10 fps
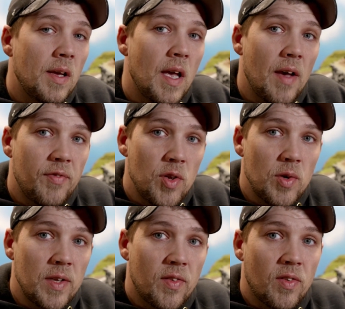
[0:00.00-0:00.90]
F
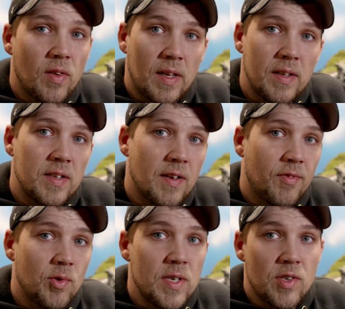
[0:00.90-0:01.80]
units, like these
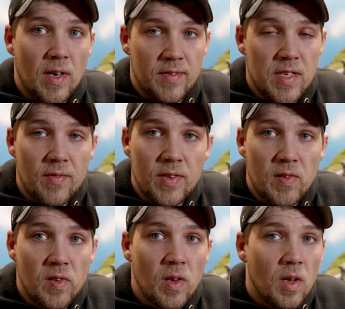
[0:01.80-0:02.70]
F3s or
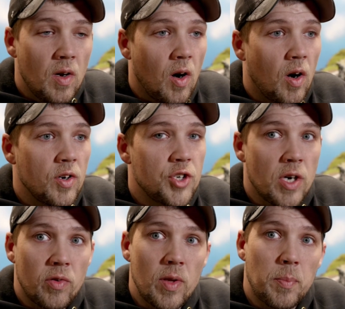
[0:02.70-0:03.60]
F7s, are
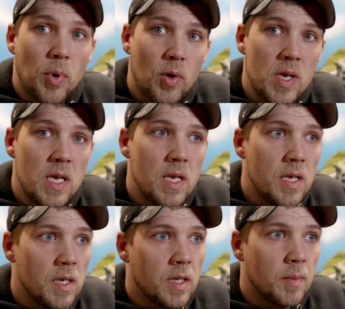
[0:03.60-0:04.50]
generally
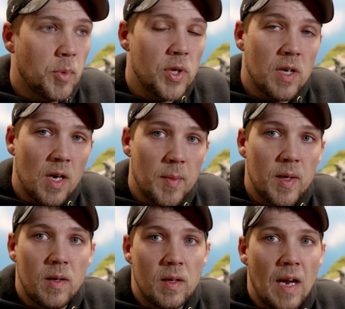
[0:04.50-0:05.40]
pretty common.